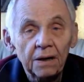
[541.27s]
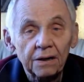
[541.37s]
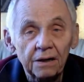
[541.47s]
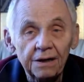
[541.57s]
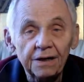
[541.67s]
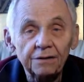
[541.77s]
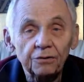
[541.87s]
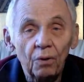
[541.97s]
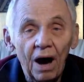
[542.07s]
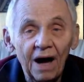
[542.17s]
cling
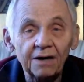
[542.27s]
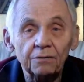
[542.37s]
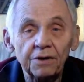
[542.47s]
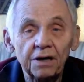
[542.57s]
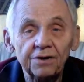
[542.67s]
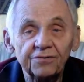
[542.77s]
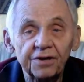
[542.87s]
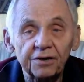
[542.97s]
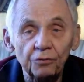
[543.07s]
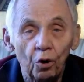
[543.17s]
to
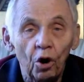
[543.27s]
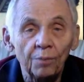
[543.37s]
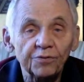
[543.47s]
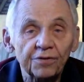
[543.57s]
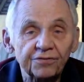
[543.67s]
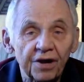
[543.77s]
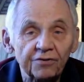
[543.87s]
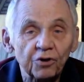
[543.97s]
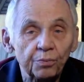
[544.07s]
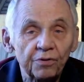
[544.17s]
unrealistic norms of
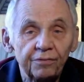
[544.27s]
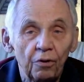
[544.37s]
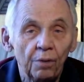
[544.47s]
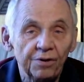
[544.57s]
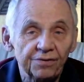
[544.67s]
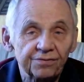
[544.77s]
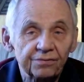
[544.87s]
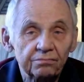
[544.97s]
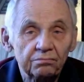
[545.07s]
sexual performance.